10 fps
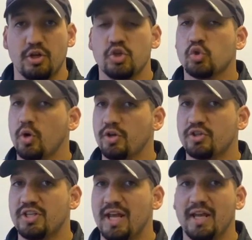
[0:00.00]
So
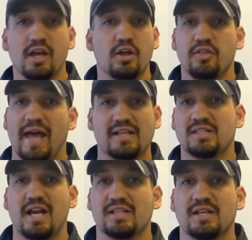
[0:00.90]
understand,
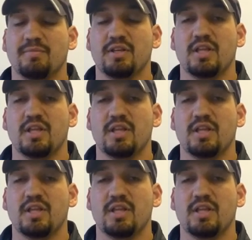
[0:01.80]
that's not something